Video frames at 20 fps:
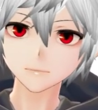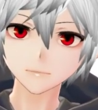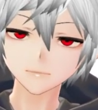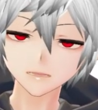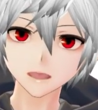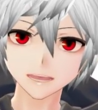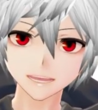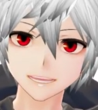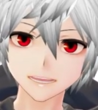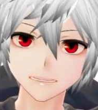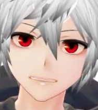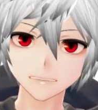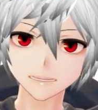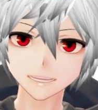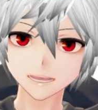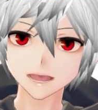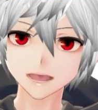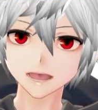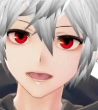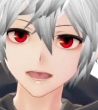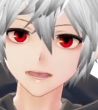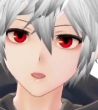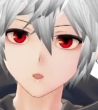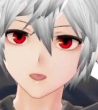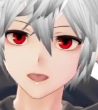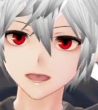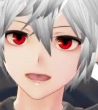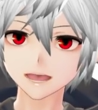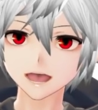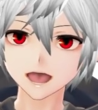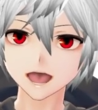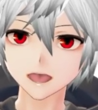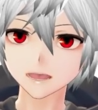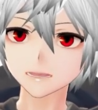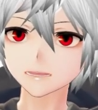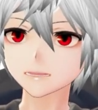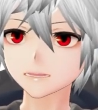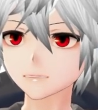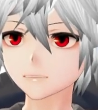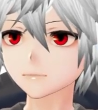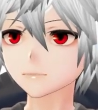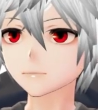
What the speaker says: dashing to half.